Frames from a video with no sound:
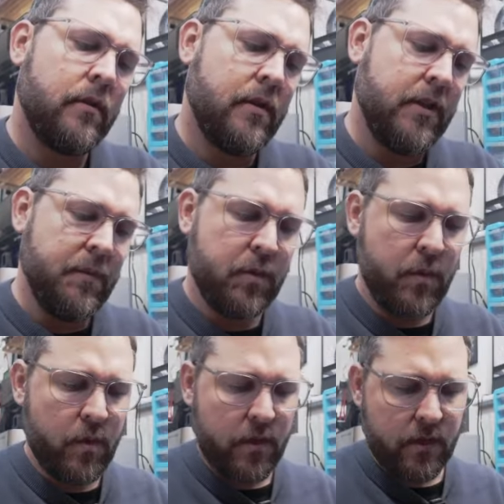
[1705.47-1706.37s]
That seems to
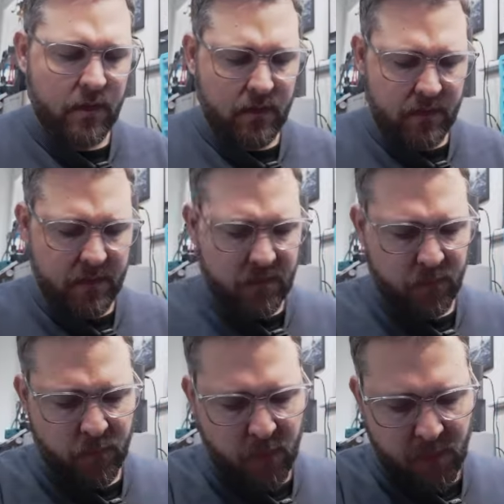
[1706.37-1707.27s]
be working. Let's
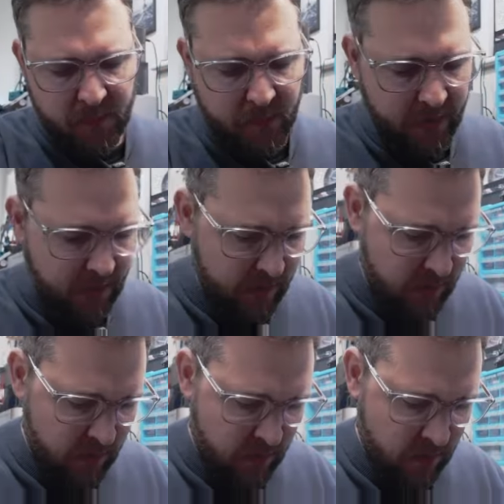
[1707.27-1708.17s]
pop it back
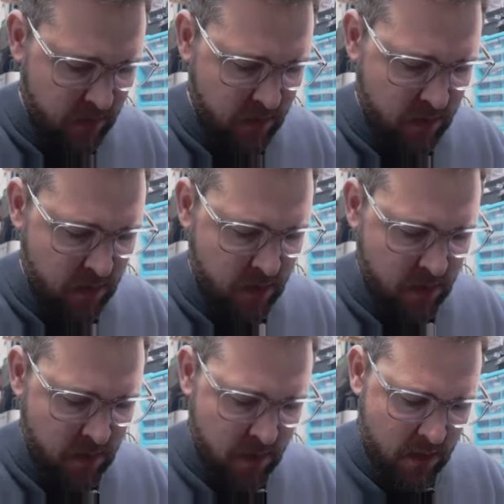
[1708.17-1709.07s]
in.
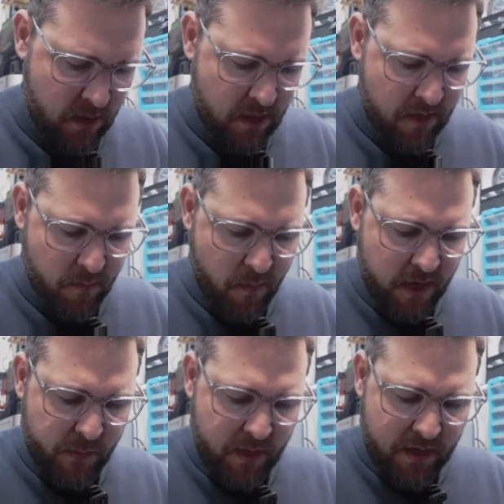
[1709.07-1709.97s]
It
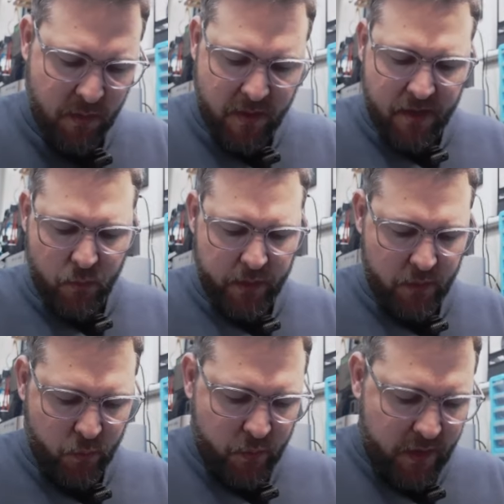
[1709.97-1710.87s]
might be that
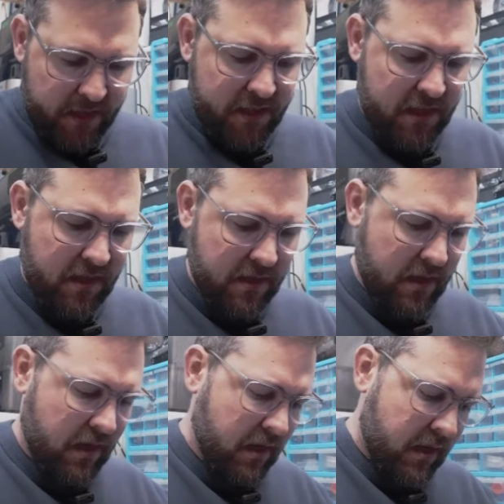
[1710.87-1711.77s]
when it's seated,